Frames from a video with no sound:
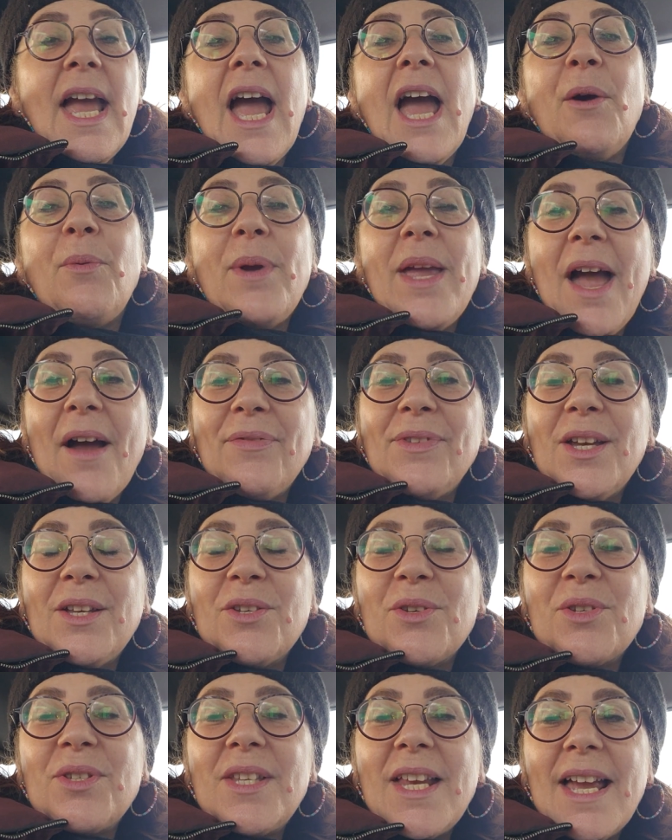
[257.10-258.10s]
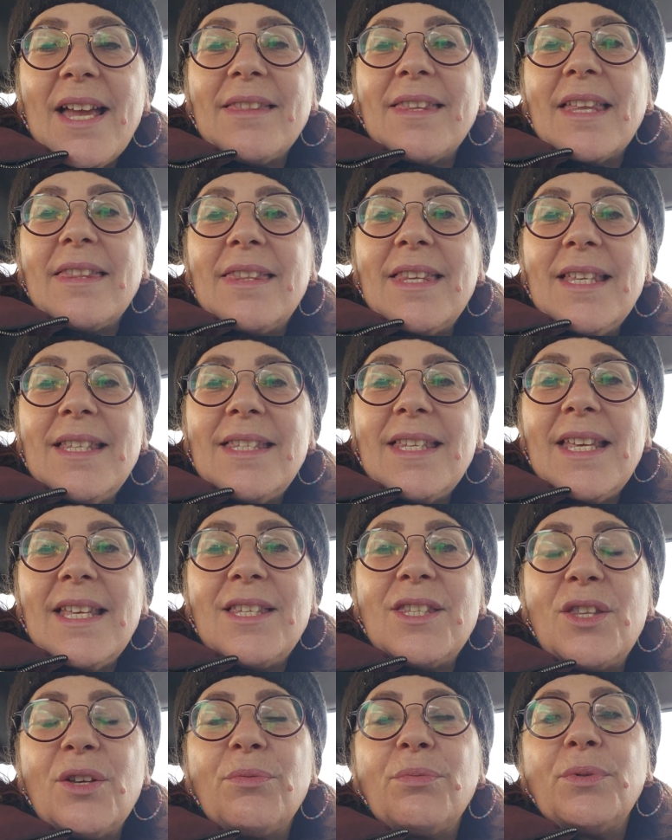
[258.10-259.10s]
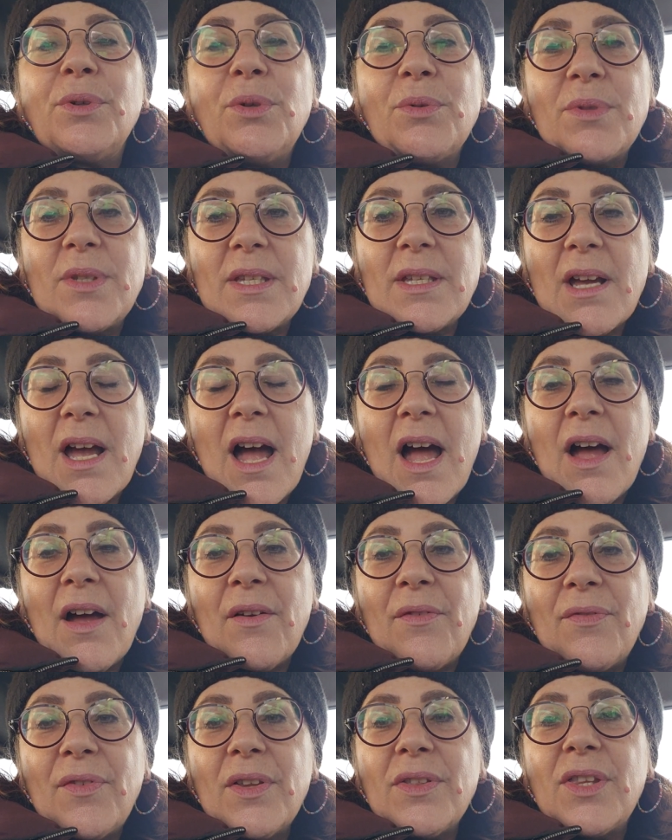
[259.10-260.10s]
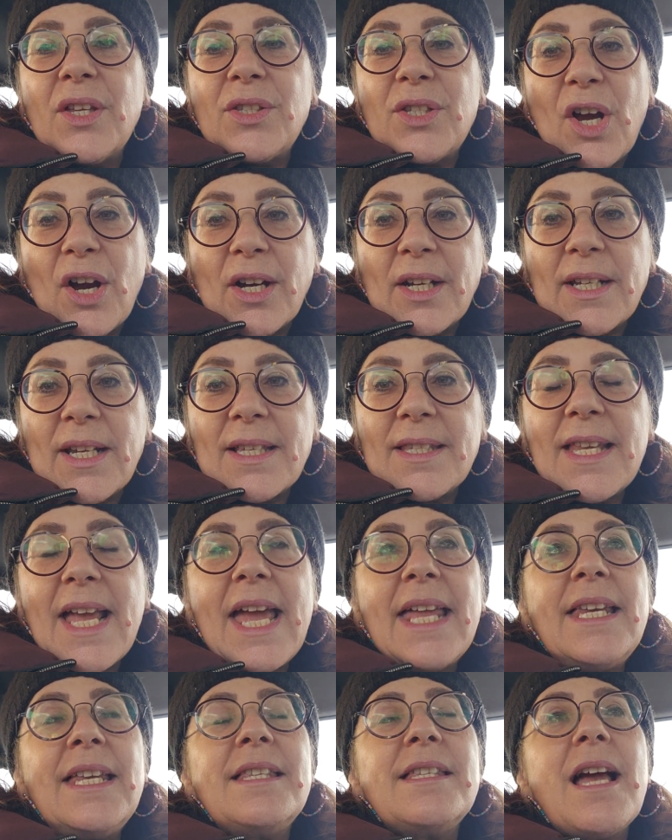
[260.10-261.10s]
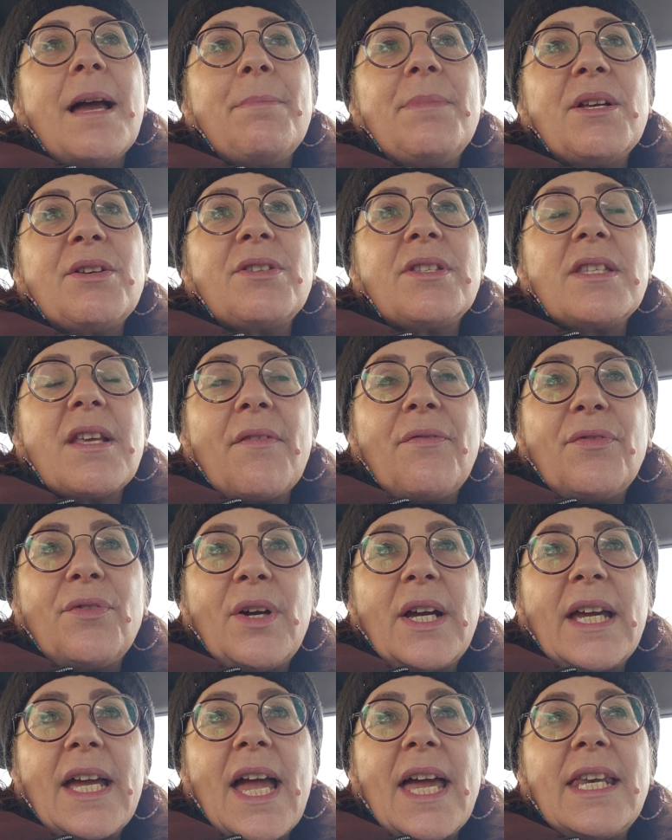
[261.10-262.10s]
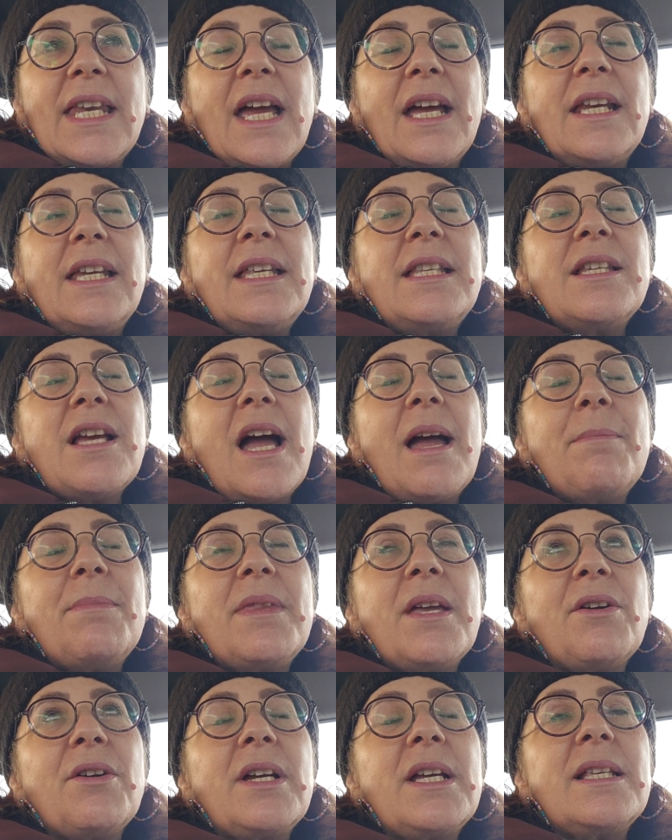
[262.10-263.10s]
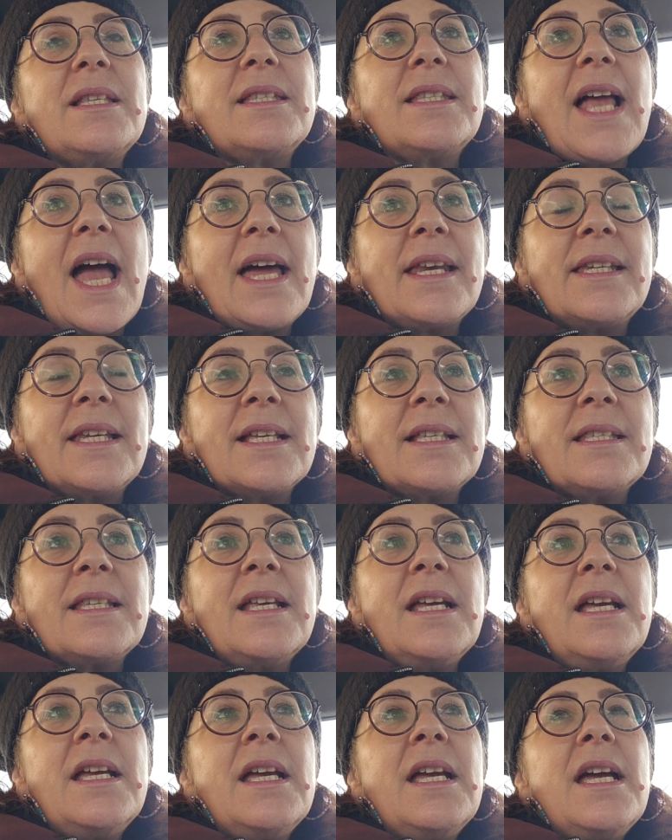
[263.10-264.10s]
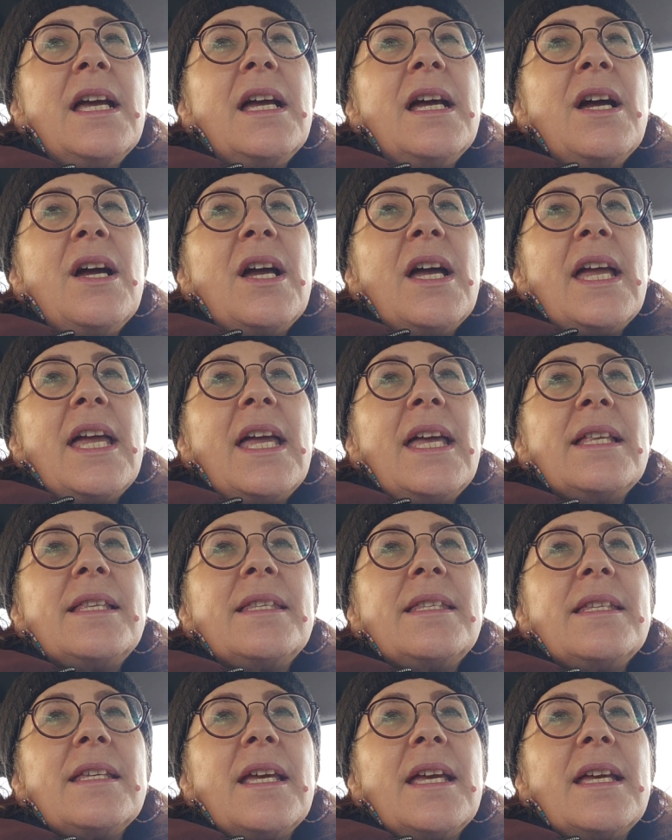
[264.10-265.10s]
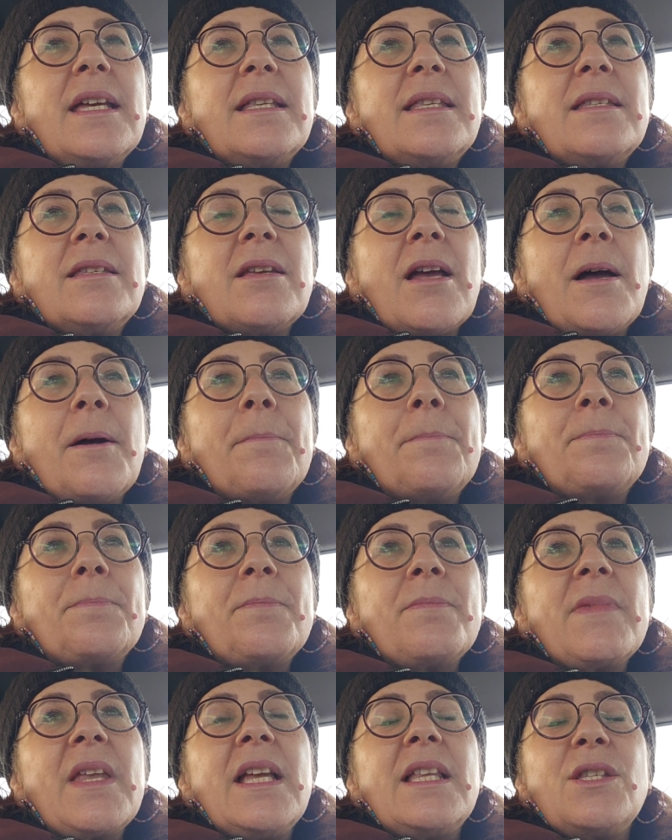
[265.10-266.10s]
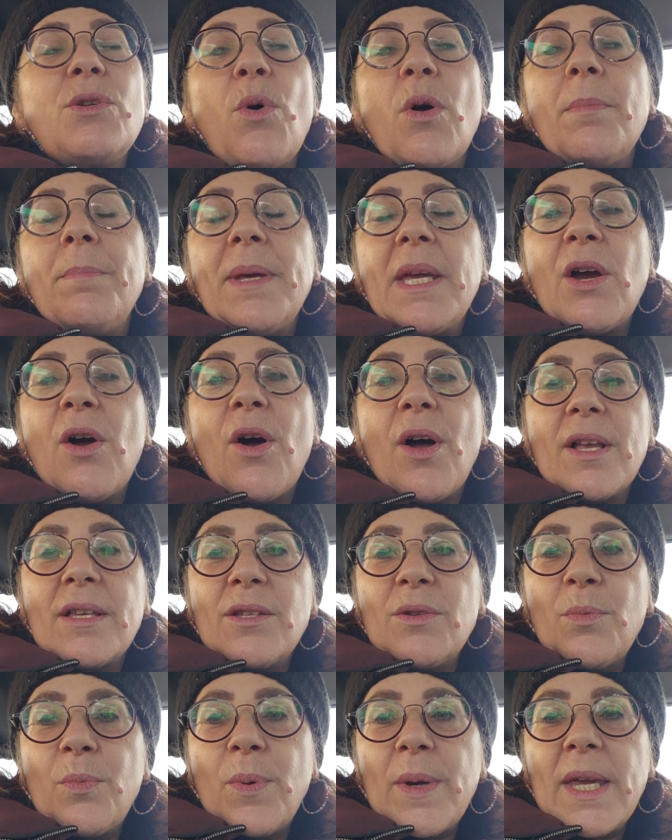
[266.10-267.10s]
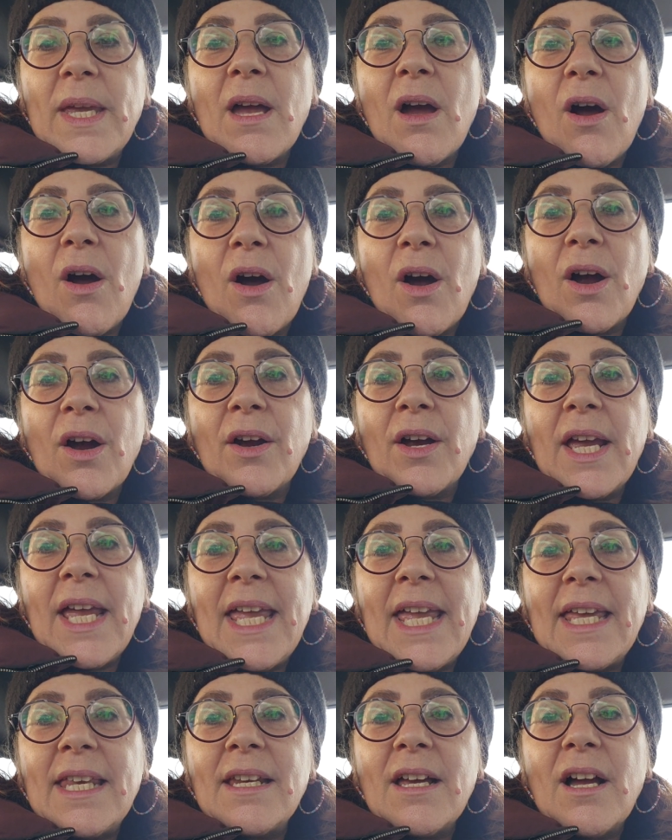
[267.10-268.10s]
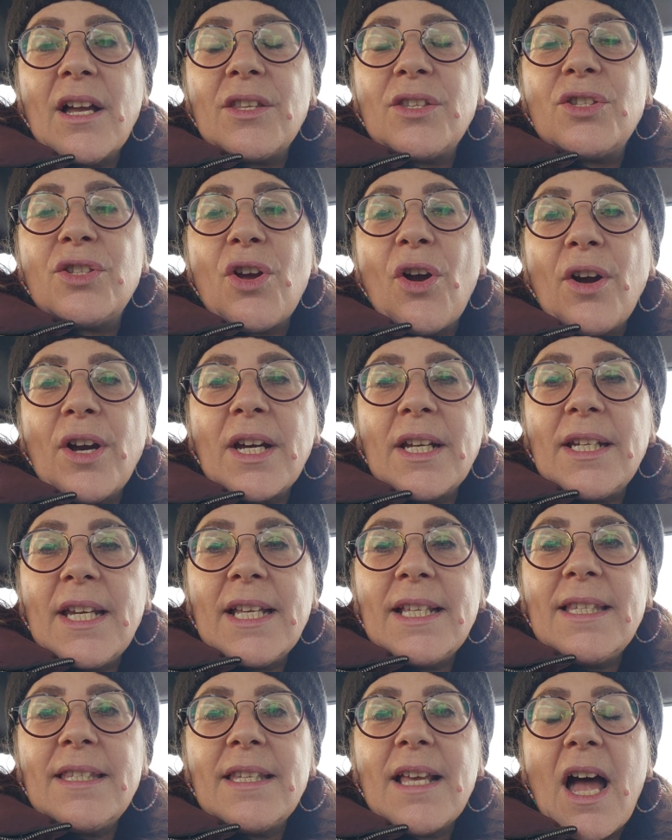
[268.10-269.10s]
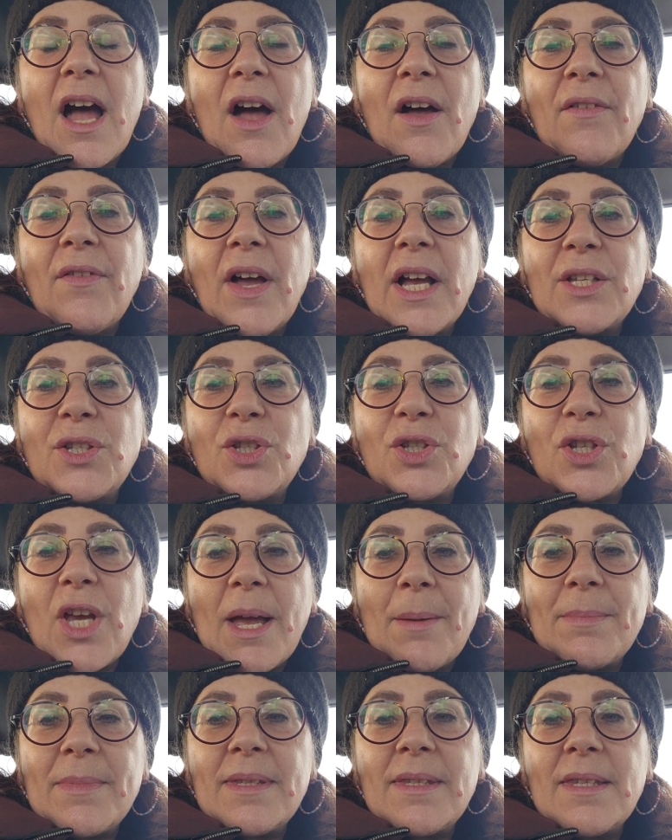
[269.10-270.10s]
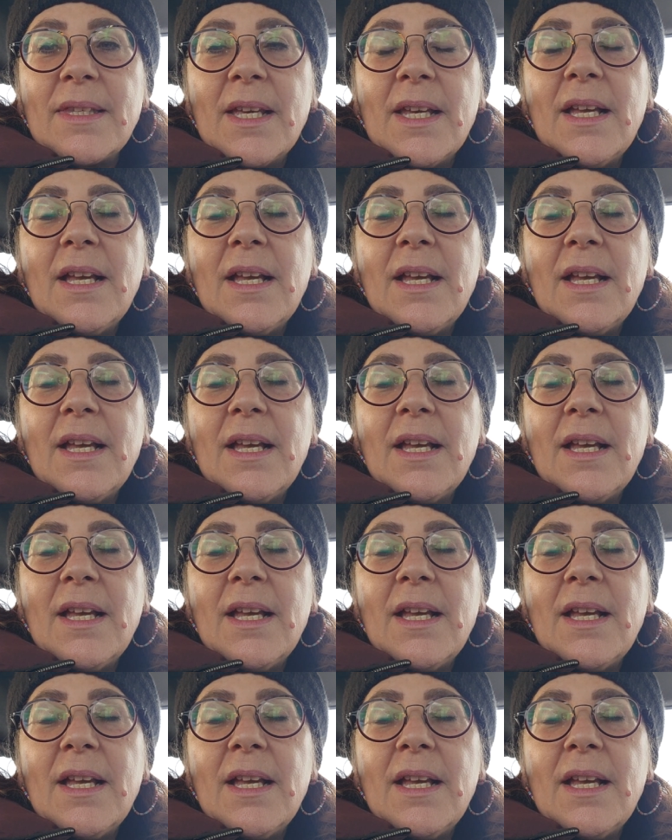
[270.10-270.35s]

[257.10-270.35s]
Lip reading: we have to understand that this is the root of the darkness. Anytime there's suffering and anytime there is sadness, it's all because we are in a darkness of Hashem's